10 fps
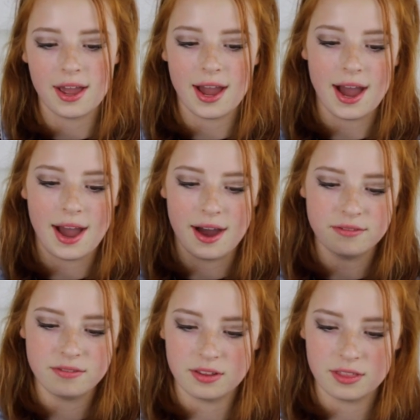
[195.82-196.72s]
I
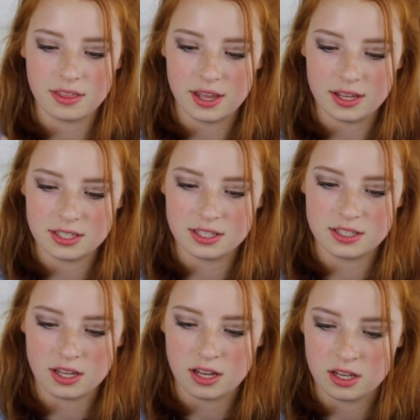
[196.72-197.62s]
have
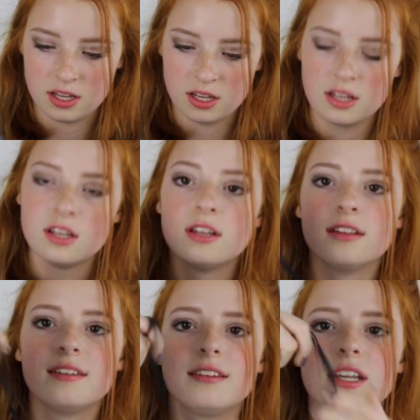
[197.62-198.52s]
this
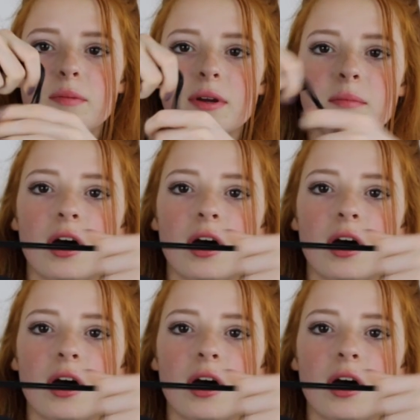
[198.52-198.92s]
sleeping